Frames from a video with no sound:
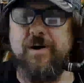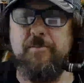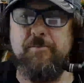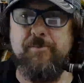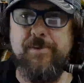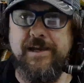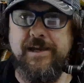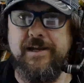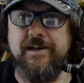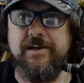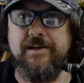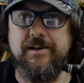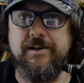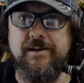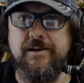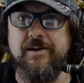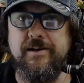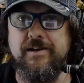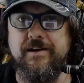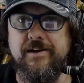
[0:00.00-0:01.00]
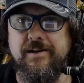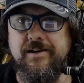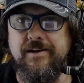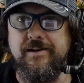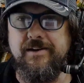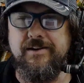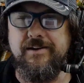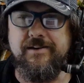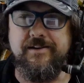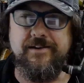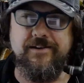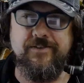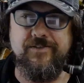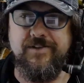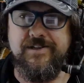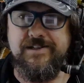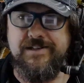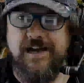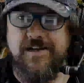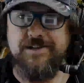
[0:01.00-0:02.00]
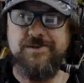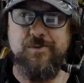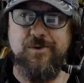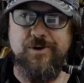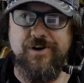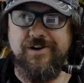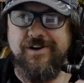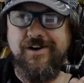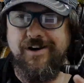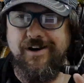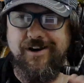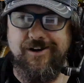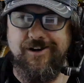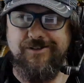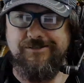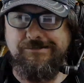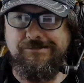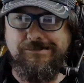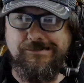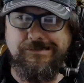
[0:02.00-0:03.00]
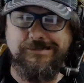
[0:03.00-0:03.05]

bit if it does work, I'll